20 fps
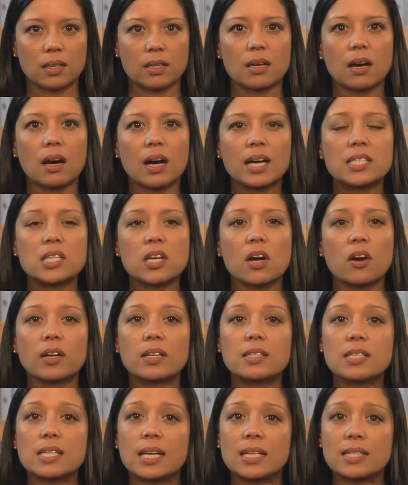The ITAR
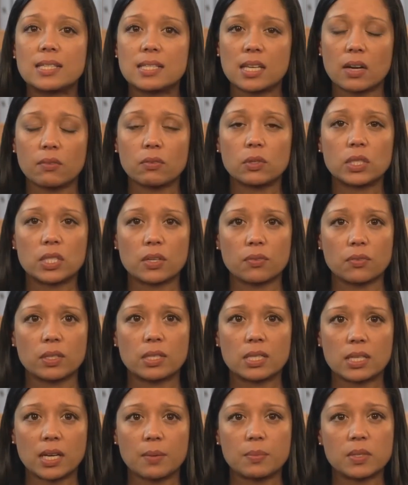contains several
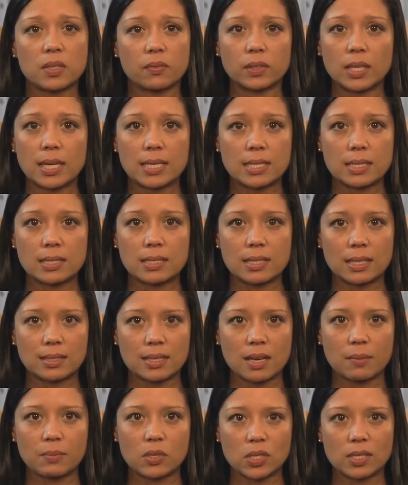different types of license
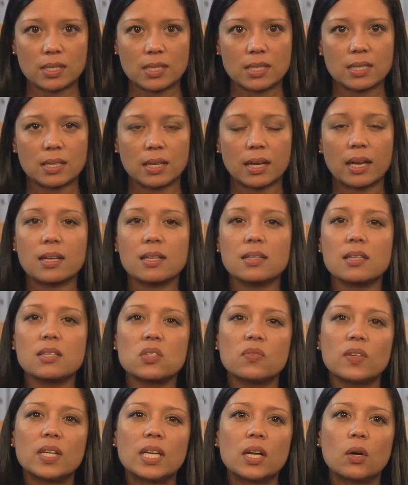exemptions, and in
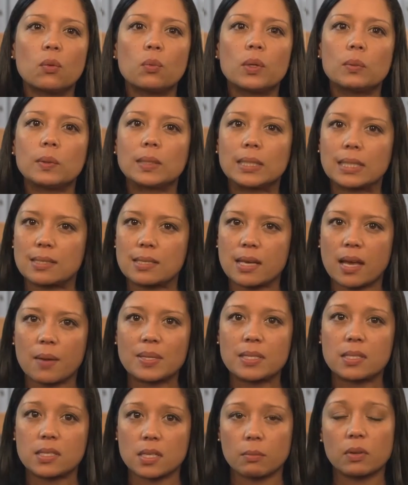this video we will
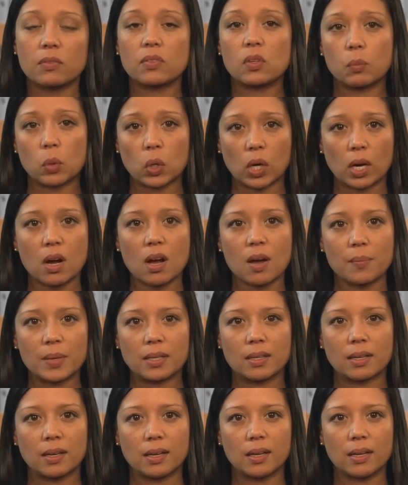examine some of the more
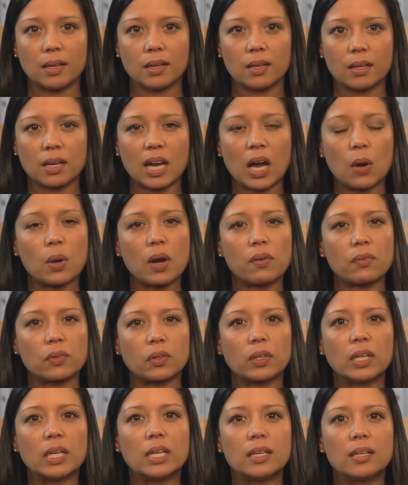common.
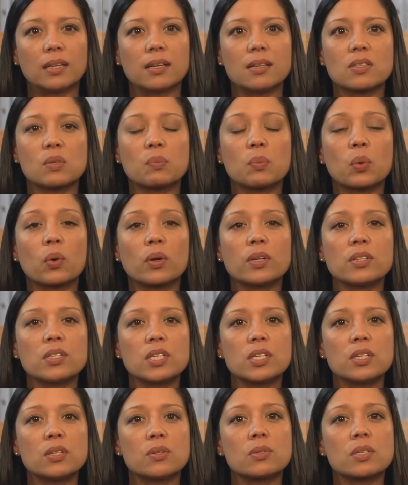However, it is important
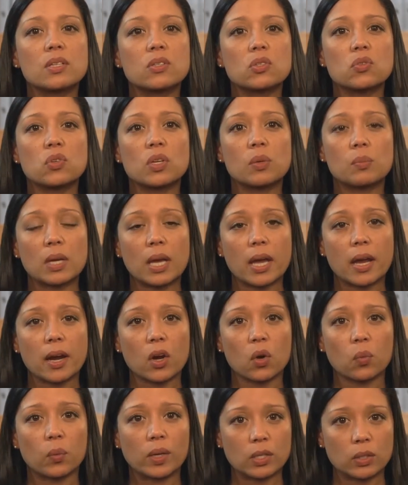to use extreme
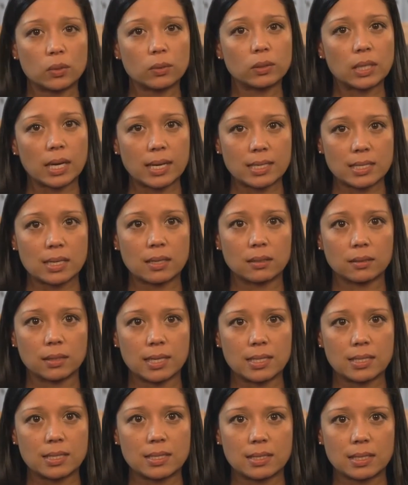care when utilizing a
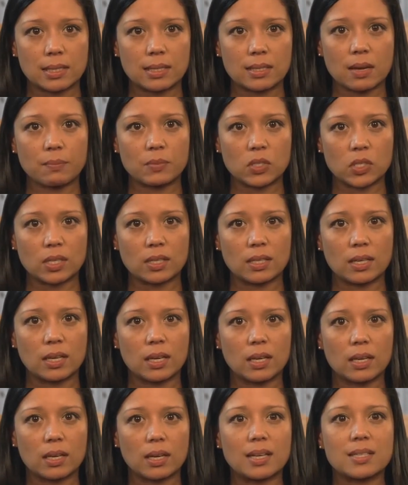license exemption,
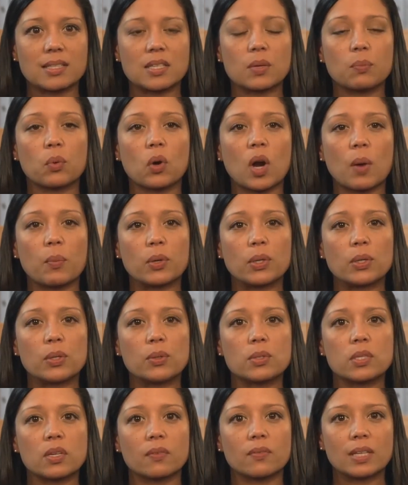as improper
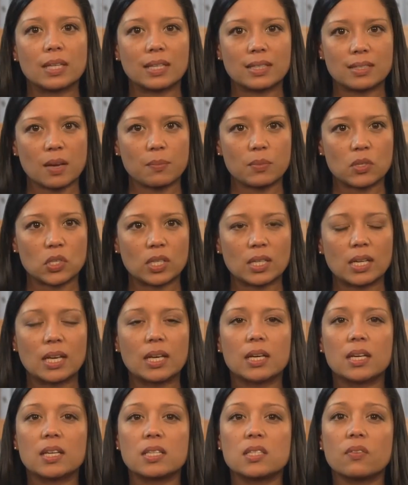use of an exemption
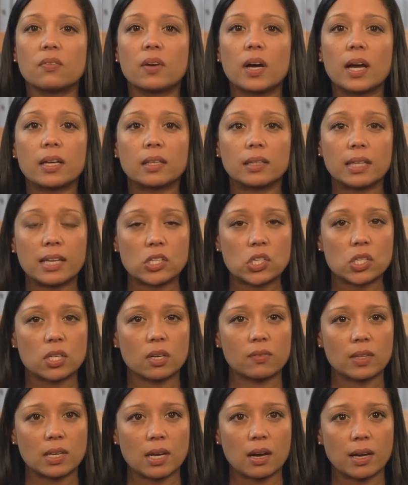is a
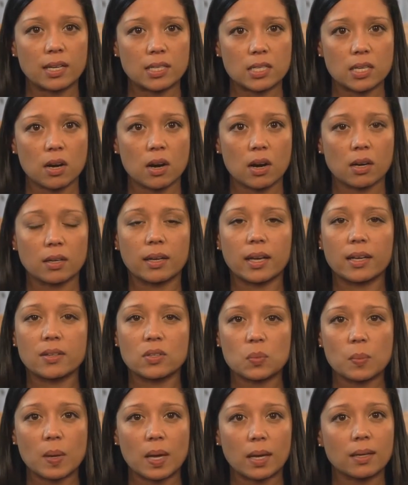violation of the ITAR
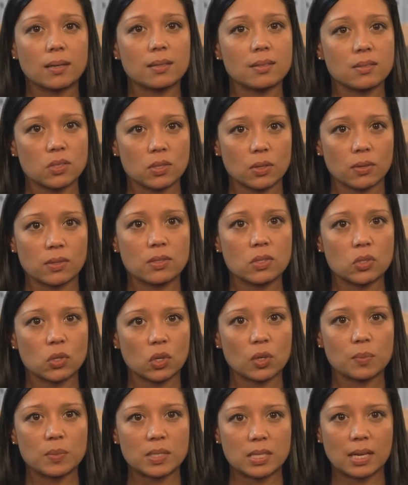and may, in certain
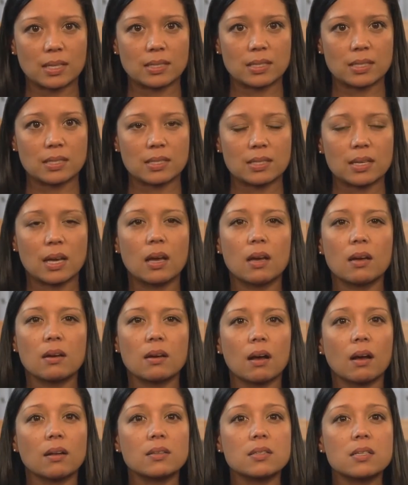circumstances,
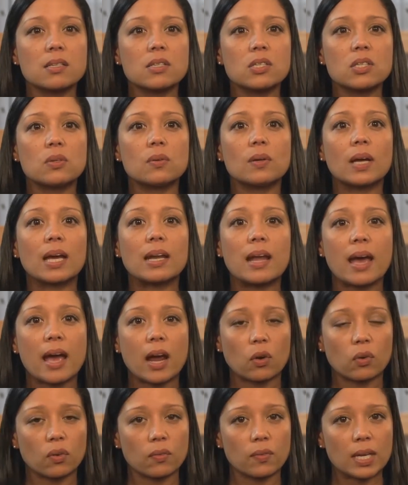constitute an
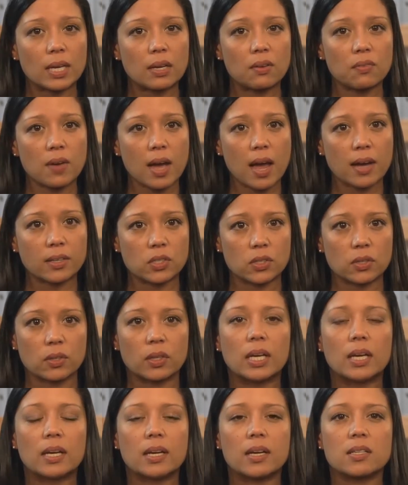aggravating factor
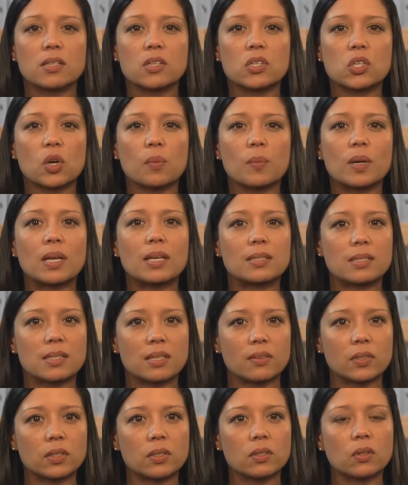in determining
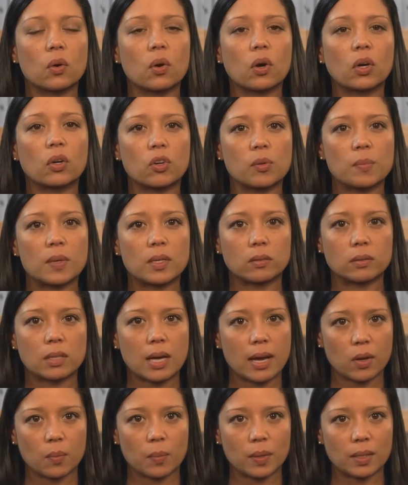civil or criminal
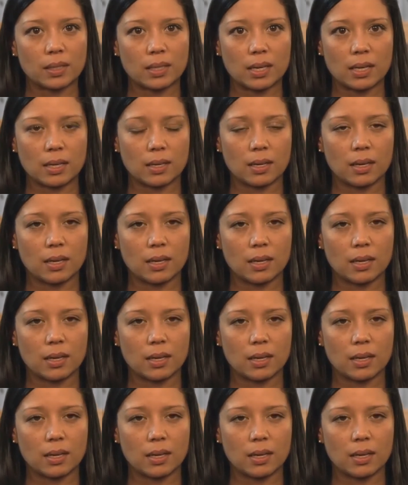liability.